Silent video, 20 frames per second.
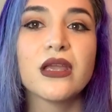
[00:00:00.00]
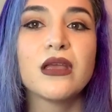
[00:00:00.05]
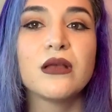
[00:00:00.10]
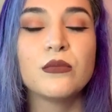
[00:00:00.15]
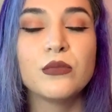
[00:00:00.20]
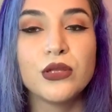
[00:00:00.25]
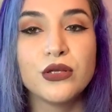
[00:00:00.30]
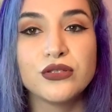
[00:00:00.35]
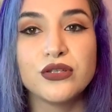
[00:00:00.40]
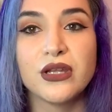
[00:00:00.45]
it and
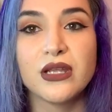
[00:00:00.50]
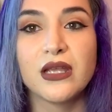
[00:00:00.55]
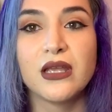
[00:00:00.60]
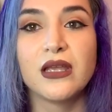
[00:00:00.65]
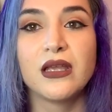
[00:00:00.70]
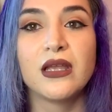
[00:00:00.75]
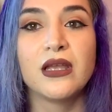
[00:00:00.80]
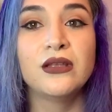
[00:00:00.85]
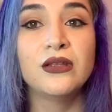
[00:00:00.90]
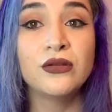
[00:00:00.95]
blow drying it,
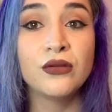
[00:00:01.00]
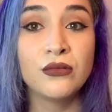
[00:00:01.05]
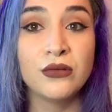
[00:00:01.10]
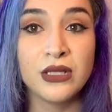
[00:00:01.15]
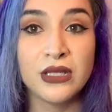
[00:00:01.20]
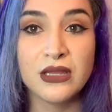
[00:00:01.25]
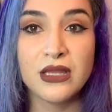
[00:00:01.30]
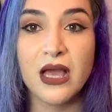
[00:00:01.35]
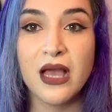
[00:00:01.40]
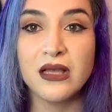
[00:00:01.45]
and you don't
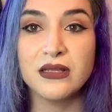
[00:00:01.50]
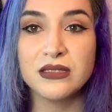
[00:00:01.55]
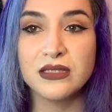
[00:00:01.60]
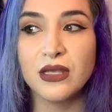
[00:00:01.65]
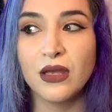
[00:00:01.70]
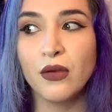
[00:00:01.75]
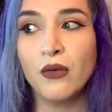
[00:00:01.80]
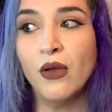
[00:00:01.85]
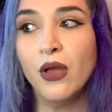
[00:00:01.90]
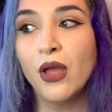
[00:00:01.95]
need that.
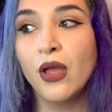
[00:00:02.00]
So